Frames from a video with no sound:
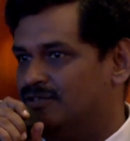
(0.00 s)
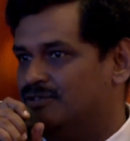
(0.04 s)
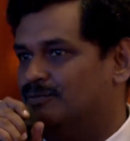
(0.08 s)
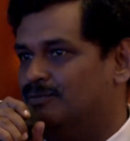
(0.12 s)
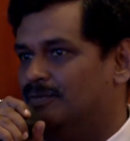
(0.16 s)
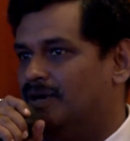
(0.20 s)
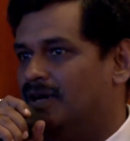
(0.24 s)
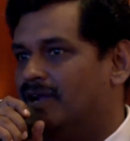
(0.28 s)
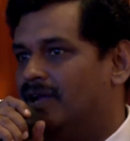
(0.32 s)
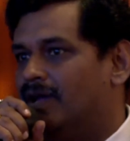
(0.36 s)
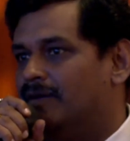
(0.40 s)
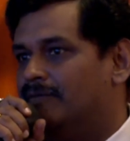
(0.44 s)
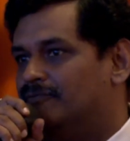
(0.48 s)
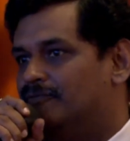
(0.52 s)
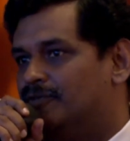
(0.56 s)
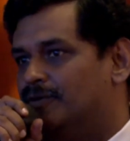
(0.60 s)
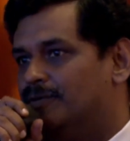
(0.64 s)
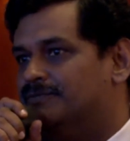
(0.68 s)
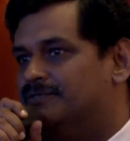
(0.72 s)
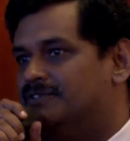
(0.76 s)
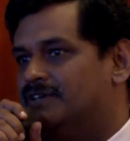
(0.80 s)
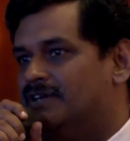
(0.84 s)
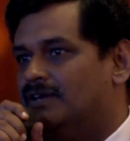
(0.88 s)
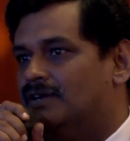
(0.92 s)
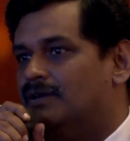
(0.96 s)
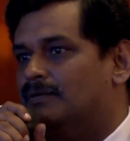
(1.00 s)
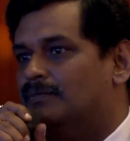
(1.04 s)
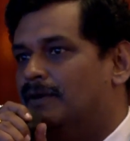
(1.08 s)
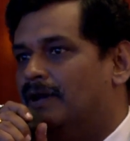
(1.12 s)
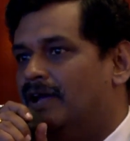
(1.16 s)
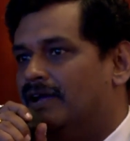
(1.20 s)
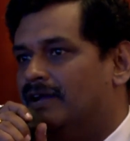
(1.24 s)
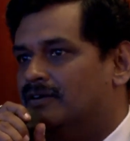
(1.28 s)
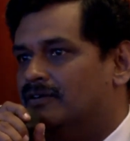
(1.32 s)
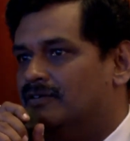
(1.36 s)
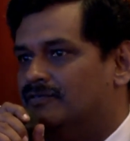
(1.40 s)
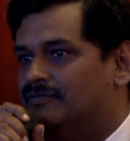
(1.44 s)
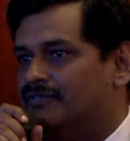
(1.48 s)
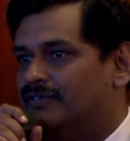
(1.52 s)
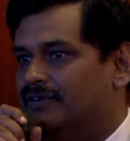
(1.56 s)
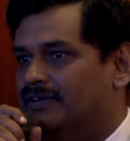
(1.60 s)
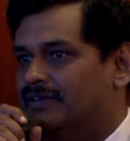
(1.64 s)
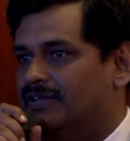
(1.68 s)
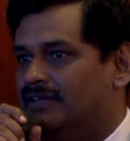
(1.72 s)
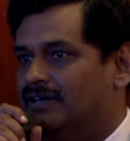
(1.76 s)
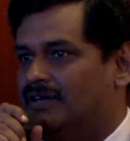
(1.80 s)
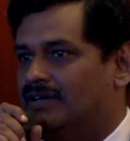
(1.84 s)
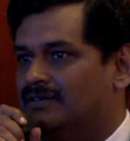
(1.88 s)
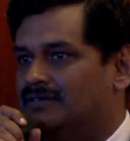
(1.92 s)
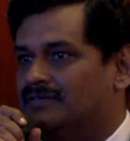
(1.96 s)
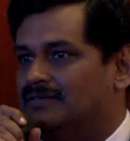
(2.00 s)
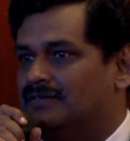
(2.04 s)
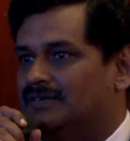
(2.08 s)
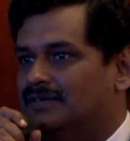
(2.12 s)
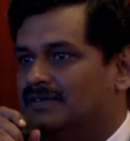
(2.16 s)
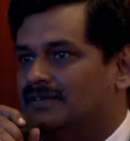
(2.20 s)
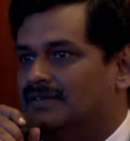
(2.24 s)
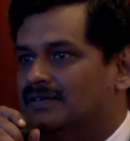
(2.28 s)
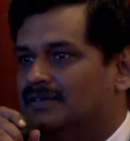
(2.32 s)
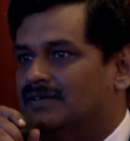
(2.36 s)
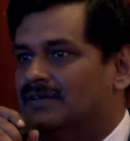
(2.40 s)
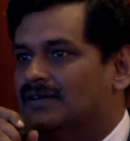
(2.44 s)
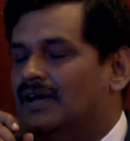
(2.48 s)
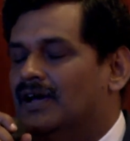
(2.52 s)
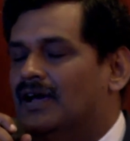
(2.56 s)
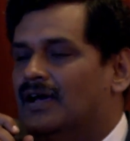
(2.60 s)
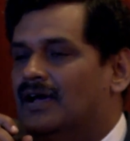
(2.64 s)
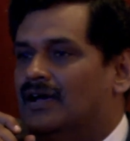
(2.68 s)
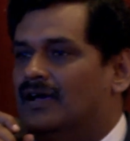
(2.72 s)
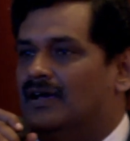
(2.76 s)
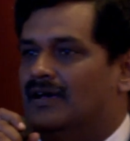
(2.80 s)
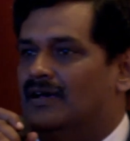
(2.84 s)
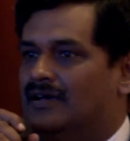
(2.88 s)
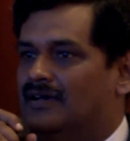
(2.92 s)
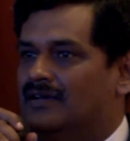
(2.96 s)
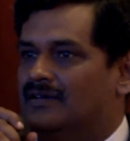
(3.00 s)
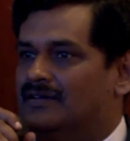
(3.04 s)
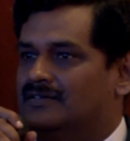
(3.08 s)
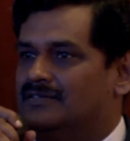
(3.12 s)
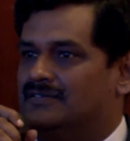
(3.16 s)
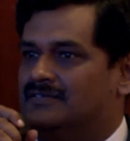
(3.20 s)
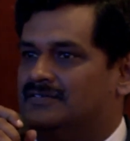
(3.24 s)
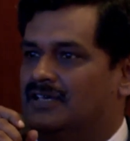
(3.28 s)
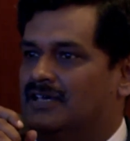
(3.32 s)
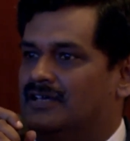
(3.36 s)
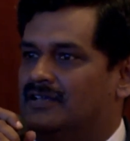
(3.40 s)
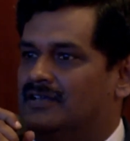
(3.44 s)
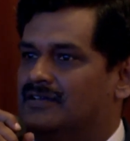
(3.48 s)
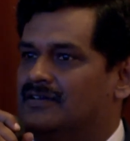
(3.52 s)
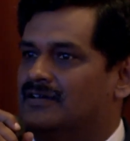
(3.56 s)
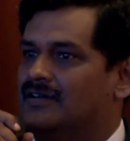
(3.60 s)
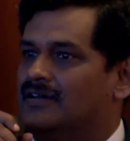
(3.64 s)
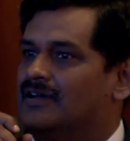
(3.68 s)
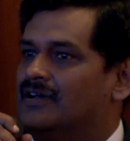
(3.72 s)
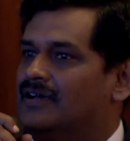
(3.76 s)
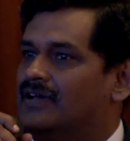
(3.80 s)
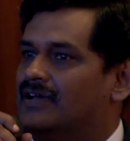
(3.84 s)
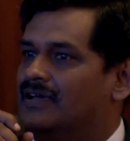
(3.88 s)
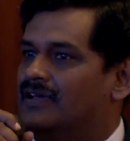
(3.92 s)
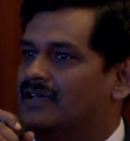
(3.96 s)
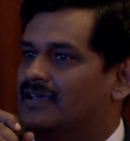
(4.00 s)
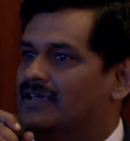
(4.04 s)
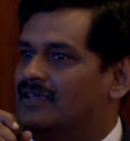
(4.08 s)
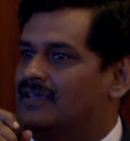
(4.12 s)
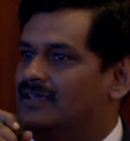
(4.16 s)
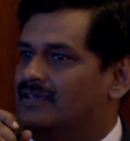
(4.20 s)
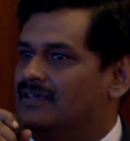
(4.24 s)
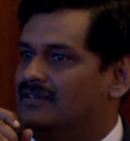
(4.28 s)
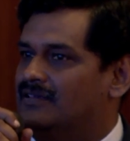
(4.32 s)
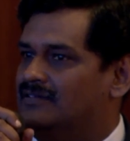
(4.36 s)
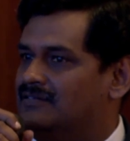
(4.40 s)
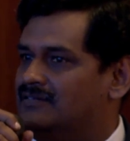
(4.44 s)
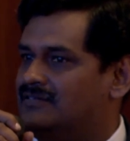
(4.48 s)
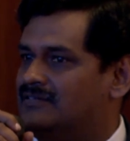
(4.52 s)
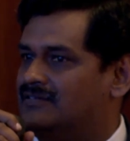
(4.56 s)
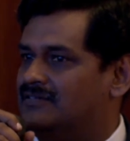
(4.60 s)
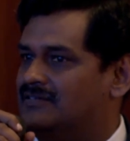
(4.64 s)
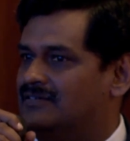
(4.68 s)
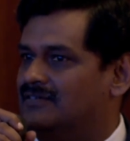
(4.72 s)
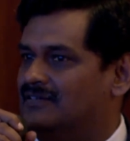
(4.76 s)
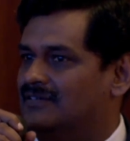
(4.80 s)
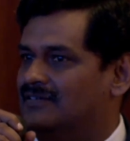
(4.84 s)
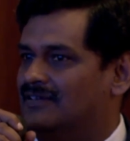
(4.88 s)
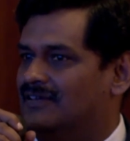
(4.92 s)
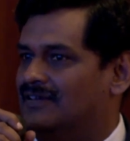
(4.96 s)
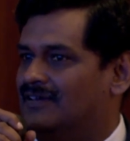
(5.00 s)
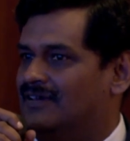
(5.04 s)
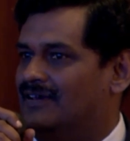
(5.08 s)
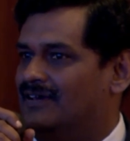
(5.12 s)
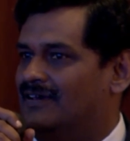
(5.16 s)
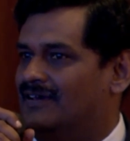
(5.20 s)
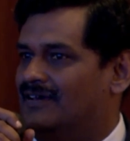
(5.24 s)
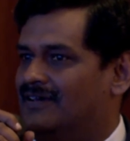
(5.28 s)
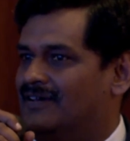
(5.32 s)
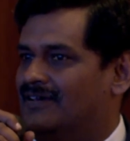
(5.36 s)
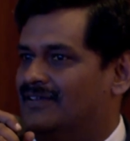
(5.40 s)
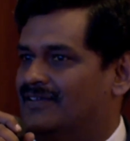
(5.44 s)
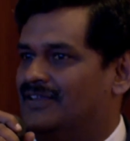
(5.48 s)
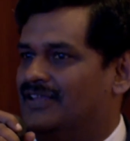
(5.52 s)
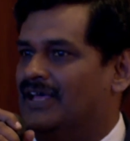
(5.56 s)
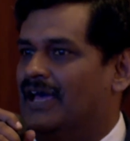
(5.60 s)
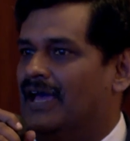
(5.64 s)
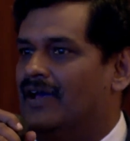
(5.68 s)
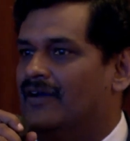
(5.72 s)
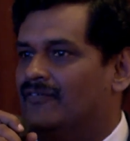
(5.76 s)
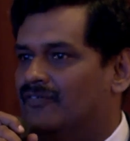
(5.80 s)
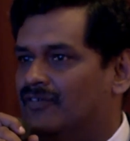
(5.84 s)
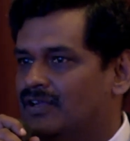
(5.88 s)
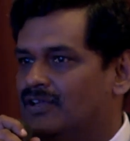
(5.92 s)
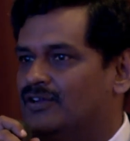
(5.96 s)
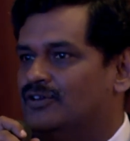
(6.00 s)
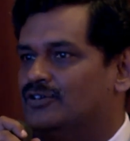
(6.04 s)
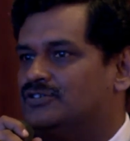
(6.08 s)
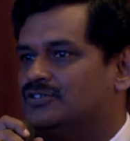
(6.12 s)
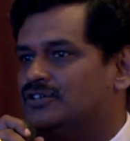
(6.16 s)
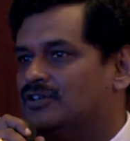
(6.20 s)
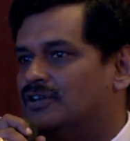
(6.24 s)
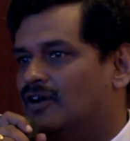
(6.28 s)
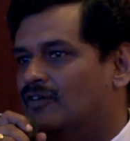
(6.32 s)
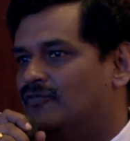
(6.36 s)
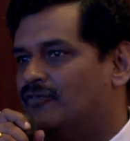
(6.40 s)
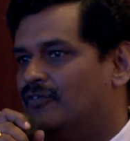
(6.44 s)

Kumar. I am from Central Bank of India. Sir, is the evolution of